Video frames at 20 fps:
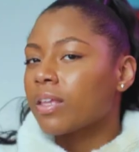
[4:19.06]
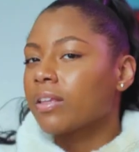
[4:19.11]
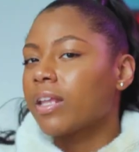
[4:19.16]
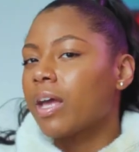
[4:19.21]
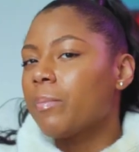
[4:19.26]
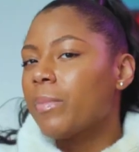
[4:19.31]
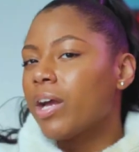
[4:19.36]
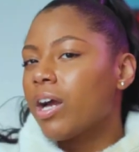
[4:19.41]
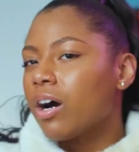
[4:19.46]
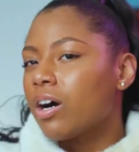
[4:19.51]

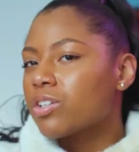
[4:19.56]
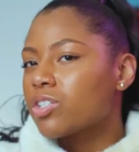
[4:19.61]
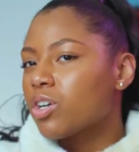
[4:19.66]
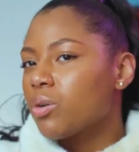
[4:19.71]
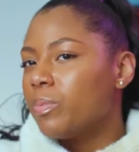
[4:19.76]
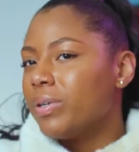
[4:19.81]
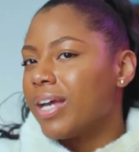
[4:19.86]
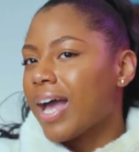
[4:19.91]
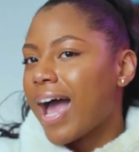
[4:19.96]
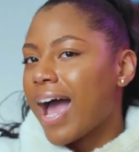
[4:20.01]
They may also
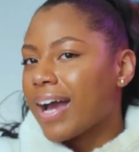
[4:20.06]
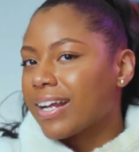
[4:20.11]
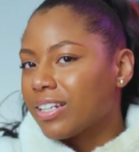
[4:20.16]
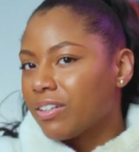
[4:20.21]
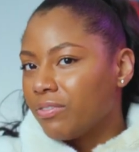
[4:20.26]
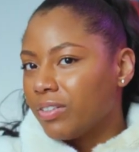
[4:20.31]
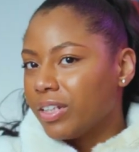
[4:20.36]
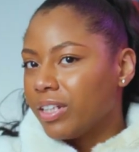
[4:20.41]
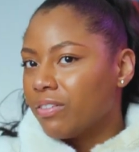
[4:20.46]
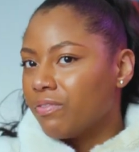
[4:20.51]
be
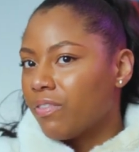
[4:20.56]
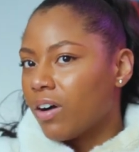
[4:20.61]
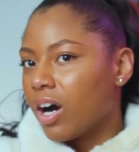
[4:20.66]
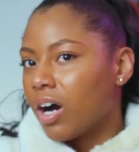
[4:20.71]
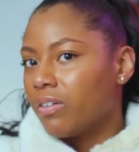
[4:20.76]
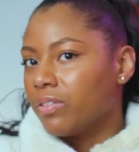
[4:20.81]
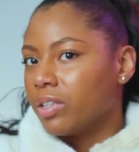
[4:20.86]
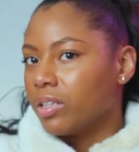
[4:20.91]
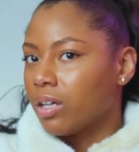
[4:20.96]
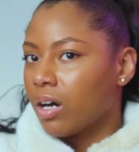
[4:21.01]
actively
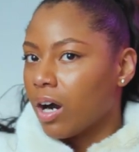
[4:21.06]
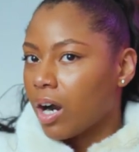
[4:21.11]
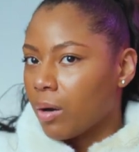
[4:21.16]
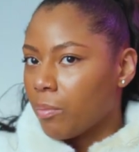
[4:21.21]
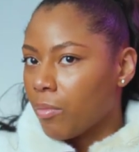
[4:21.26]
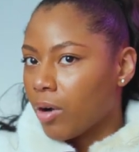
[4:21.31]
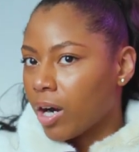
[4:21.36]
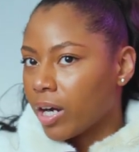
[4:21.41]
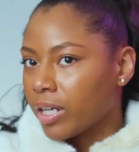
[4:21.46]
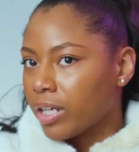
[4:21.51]
involved in the art
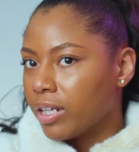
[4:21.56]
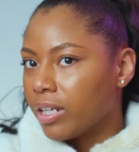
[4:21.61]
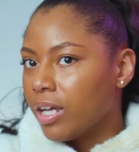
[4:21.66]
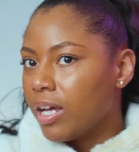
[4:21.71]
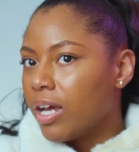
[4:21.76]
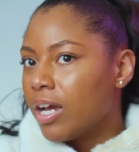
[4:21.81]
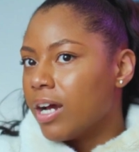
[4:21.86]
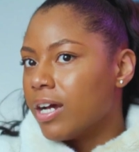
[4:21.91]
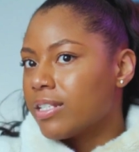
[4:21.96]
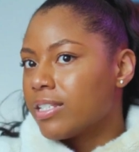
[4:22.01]
market,
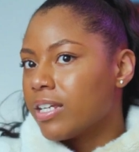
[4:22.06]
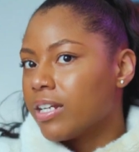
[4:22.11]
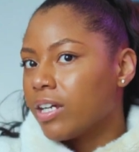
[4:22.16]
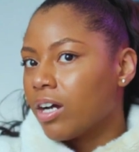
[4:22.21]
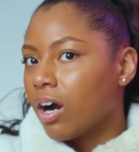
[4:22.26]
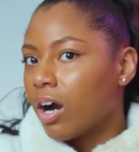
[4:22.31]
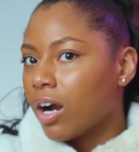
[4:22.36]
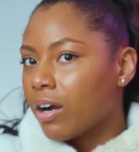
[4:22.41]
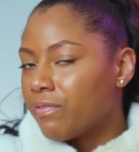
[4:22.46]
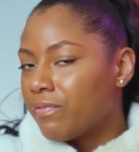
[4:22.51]
attending
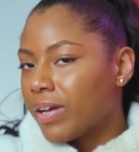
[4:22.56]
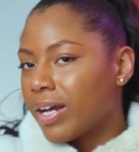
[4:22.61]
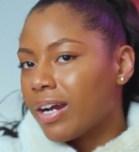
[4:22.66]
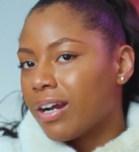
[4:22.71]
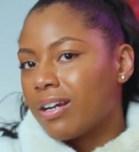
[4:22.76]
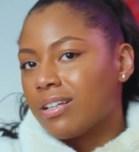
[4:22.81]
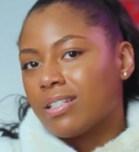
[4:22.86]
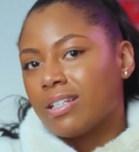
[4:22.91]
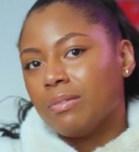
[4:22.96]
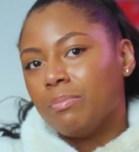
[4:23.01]
art
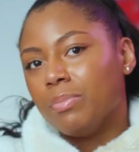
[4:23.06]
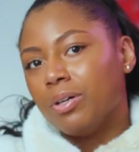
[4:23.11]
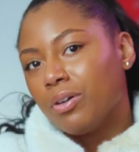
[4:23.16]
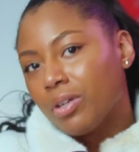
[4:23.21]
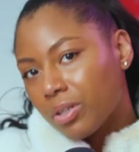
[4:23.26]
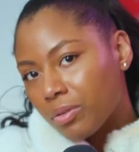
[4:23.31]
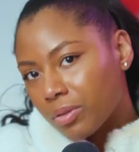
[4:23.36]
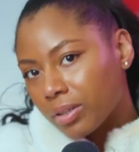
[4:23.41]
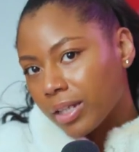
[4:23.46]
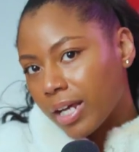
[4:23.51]
fairs and
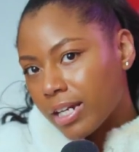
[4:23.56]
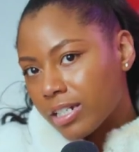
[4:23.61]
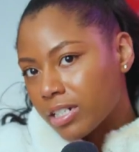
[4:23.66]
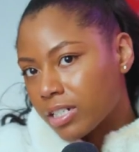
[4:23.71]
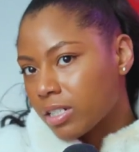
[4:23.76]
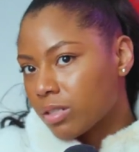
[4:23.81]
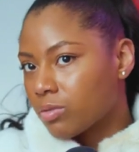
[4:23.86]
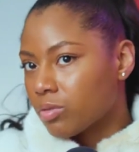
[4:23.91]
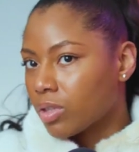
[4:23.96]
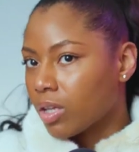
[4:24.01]
building
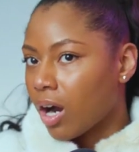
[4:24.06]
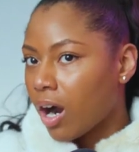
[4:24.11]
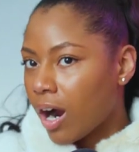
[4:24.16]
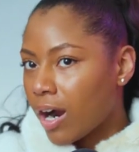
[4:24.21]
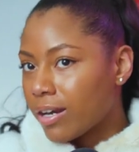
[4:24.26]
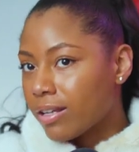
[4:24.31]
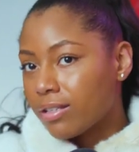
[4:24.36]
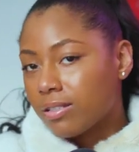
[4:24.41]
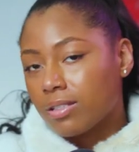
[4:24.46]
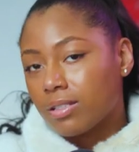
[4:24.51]
relationships with
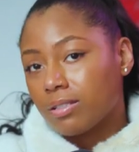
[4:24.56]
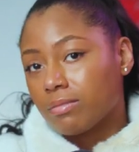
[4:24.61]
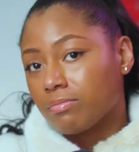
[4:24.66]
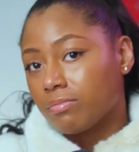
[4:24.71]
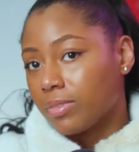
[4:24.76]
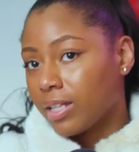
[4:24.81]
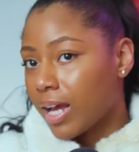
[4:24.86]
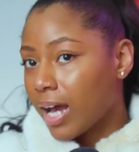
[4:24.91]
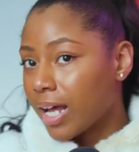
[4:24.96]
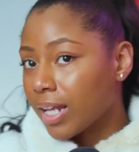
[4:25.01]
artists,
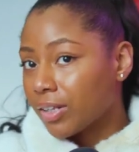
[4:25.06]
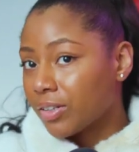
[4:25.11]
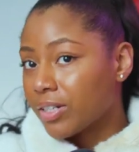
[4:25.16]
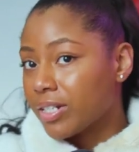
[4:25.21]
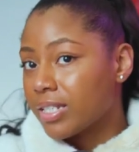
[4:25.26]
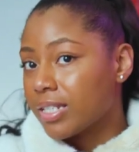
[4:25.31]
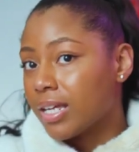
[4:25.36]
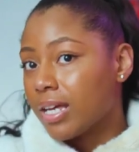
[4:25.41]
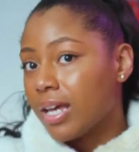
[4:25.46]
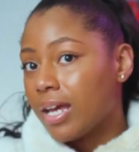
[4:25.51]

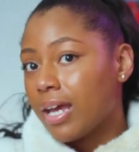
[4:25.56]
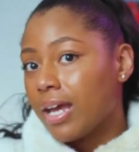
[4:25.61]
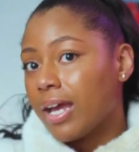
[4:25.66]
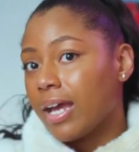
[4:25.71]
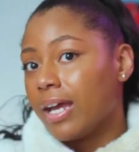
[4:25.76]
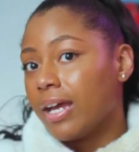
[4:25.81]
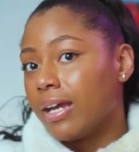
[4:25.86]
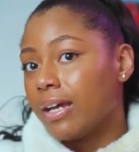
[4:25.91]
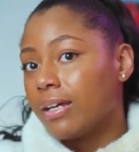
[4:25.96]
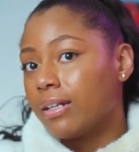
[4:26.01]
galleries,
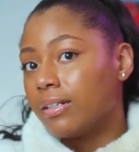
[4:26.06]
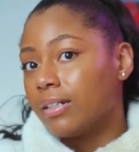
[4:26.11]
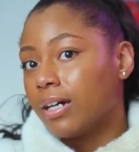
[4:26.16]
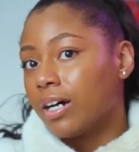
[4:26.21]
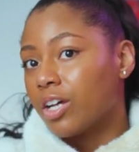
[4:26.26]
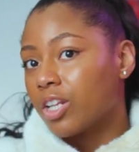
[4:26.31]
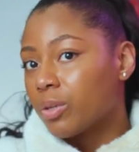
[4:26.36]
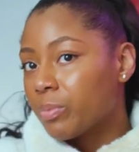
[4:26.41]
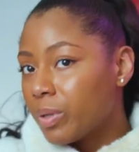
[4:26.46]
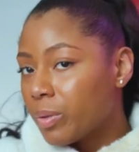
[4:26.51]
and
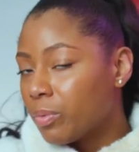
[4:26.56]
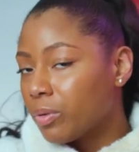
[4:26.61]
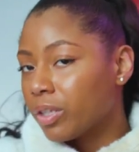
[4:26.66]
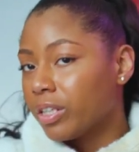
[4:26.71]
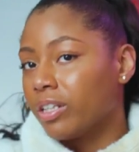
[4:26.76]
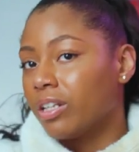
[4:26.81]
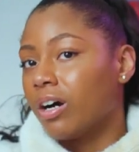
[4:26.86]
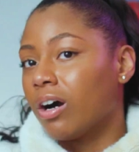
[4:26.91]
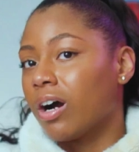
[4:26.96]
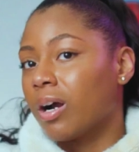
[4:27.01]
other people
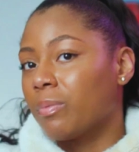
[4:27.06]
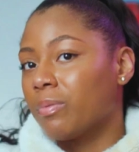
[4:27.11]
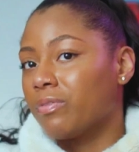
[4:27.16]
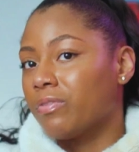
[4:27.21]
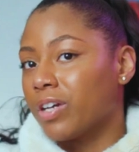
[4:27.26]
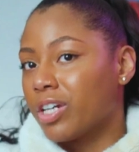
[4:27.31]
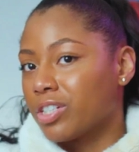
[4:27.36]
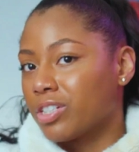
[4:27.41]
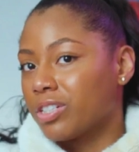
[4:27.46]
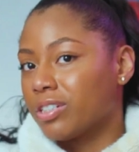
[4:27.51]
in the art
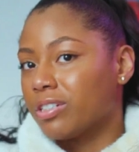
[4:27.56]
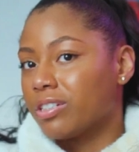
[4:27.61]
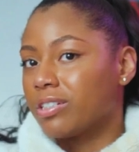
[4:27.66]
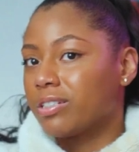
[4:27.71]
profession.